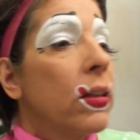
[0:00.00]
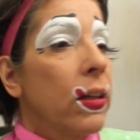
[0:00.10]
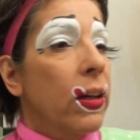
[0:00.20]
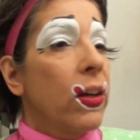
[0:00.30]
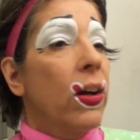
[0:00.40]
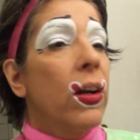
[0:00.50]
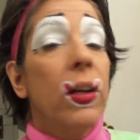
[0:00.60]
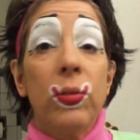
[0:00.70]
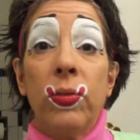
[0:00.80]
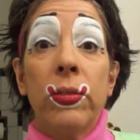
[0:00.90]
Okay, got
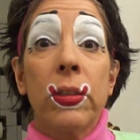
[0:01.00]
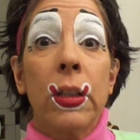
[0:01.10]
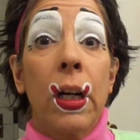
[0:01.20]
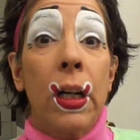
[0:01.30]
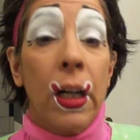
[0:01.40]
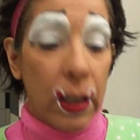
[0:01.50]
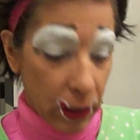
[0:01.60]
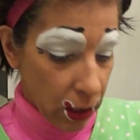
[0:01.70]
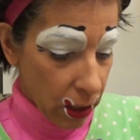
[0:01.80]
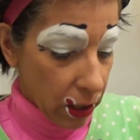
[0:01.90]
it.
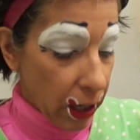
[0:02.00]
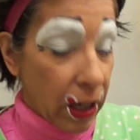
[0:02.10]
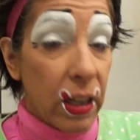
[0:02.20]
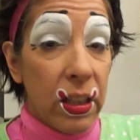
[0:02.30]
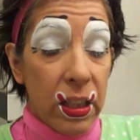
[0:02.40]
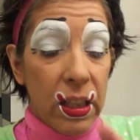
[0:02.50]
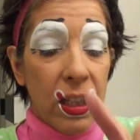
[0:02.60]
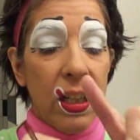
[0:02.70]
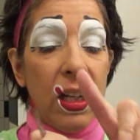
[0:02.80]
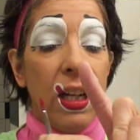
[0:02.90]
Okay, close this
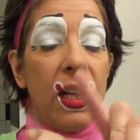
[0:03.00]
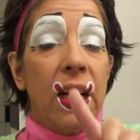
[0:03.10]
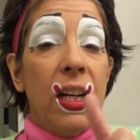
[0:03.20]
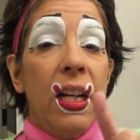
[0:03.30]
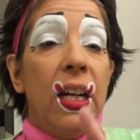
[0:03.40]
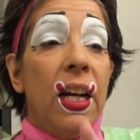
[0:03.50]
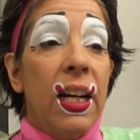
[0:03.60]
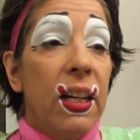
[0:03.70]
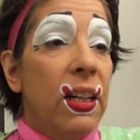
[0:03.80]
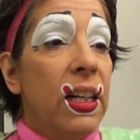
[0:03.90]
up. I
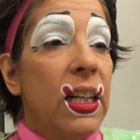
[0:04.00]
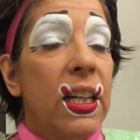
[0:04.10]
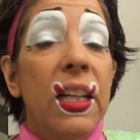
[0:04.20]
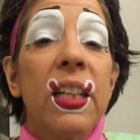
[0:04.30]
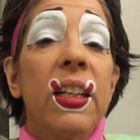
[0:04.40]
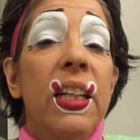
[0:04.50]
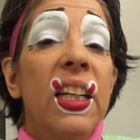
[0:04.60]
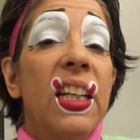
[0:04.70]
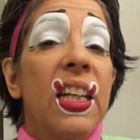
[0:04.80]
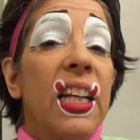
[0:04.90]
don't want to touch my
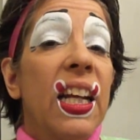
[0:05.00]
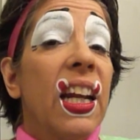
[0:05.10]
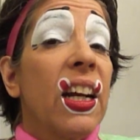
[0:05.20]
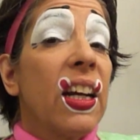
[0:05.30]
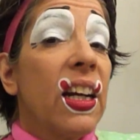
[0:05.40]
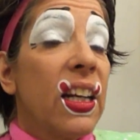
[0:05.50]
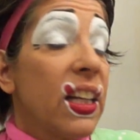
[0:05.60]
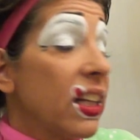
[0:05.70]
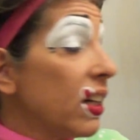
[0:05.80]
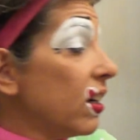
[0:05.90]
lips together,
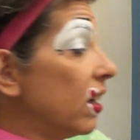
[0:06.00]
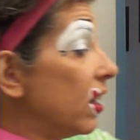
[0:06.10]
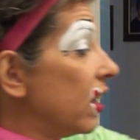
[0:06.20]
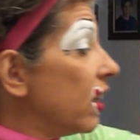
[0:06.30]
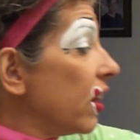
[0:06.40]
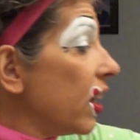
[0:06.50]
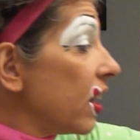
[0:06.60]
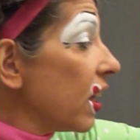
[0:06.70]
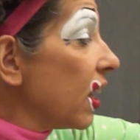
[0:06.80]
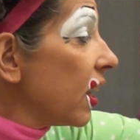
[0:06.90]
so
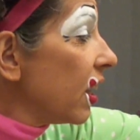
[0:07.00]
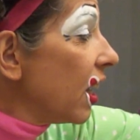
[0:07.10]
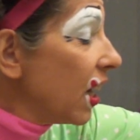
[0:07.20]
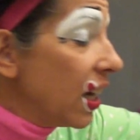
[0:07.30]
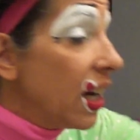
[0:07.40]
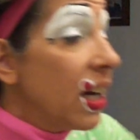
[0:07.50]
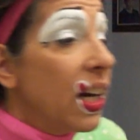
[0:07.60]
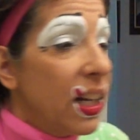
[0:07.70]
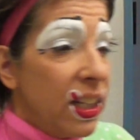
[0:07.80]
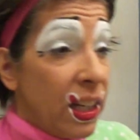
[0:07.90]
until I
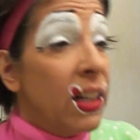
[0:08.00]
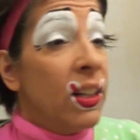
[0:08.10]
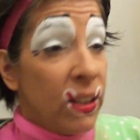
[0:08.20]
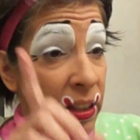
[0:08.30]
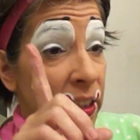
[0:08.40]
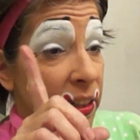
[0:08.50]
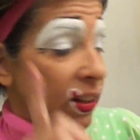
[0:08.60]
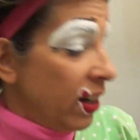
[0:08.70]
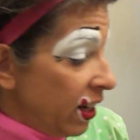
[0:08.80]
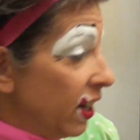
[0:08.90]
hold on,
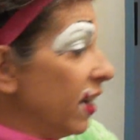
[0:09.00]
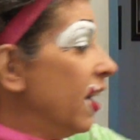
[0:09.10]
okay?